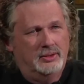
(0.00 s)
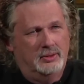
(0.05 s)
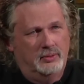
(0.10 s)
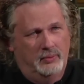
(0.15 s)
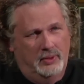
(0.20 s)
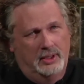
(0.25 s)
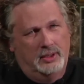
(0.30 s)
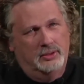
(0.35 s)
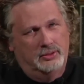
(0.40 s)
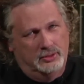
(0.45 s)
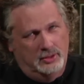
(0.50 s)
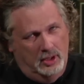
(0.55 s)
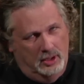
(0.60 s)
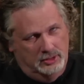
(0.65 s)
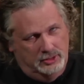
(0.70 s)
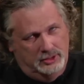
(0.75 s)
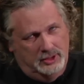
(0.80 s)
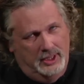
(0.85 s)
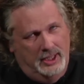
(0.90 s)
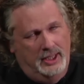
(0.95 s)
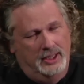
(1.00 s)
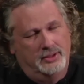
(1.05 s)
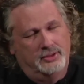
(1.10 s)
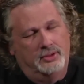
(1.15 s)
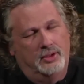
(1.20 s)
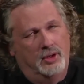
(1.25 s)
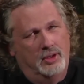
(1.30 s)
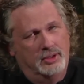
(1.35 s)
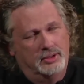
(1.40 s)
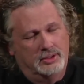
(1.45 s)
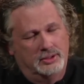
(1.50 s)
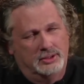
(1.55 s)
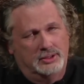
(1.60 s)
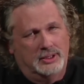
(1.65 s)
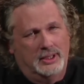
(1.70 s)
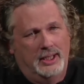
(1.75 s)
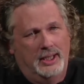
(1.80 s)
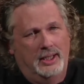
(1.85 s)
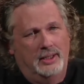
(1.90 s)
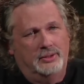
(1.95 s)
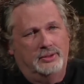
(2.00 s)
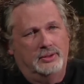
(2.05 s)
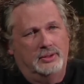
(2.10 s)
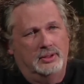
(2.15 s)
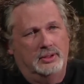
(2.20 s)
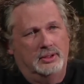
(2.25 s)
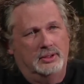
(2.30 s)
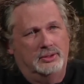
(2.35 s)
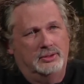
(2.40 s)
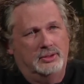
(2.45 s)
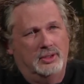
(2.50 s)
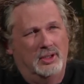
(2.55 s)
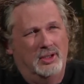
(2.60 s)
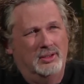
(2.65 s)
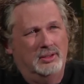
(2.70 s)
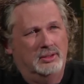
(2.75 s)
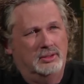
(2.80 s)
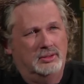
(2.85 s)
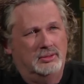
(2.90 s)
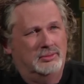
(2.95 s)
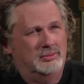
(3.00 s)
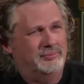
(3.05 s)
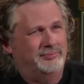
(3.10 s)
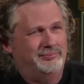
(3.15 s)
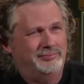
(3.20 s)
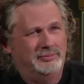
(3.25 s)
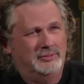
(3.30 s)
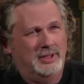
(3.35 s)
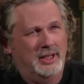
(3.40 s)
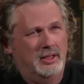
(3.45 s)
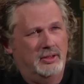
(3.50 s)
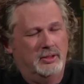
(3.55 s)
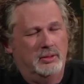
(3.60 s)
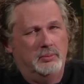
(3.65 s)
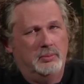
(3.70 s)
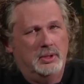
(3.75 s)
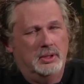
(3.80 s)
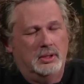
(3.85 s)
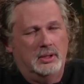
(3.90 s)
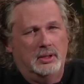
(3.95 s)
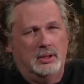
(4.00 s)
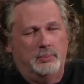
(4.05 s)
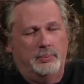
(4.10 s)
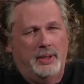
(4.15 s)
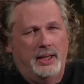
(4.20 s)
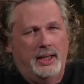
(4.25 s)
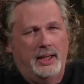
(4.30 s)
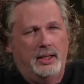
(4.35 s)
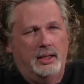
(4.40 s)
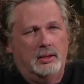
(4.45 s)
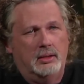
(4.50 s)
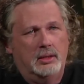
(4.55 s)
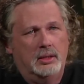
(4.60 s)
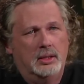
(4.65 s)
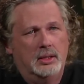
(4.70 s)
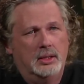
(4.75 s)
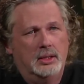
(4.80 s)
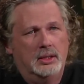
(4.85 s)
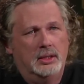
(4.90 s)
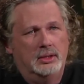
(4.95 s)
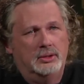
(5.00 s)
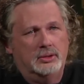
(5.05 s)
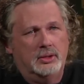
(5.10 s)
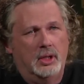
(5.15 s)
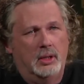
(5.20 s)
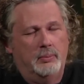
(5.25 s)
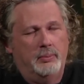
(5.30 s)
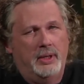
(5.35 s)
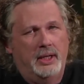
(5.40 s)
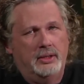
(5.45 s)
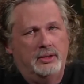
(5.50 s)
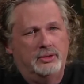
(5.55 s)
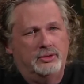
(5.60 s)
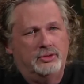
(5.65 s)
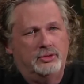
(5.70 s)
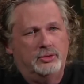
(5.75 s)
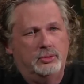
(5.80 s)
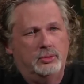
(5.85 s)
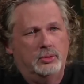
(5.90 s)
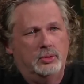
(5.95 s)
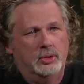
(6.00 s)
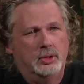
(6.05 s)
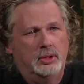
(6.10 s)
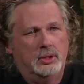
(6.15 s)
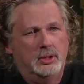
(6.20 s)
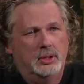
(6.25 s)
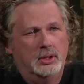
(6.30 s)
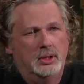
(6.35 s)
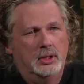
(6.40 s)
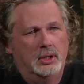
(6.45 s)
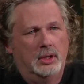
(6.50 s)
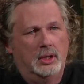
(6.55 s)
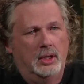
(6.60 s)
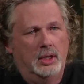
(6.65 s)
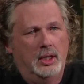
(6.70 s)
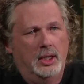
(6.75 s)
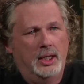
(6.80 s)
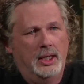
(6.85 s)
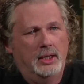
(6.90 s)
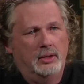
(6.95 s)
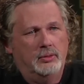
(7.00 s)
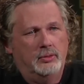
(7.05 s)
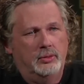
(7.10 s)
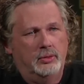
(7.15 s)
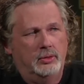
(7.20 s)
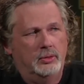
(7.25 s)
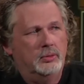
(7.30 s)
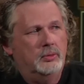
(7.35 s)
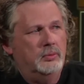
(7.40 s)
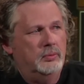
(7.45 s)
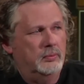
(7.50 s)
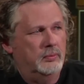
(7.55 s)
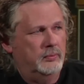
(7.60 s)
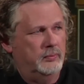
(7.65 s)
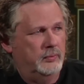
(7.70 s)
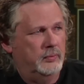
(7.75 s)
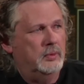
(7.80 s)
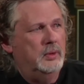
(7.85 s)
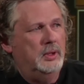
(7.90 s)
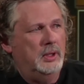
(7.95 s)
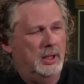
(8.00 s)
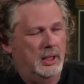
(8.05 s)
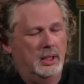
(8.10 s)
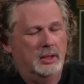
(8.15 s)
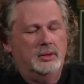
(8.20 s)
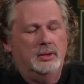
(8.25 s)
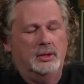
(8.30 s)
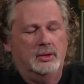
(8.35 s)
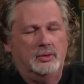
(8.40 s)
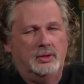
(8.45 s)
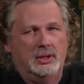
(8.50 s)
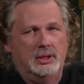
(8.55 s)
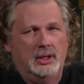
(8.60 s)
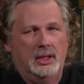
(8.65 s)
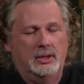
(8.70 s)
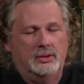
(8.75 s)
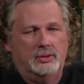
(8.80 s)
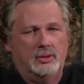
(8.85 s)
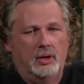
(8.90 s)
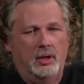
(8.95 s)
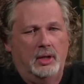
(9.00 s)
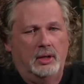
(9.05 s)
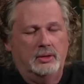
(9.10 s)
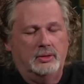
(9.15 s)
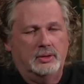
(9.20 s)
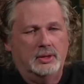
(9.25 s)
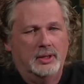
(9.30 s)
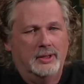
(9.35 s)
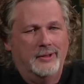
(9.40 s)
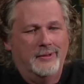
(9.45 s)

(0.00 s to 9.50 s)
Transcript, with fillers: The record's called Slash. The artist is Slash. The song is down in the middle of the pile it's called By the Sword. Uh, Andrew, Andrew, Stockdale. Yeah. is the guest artist.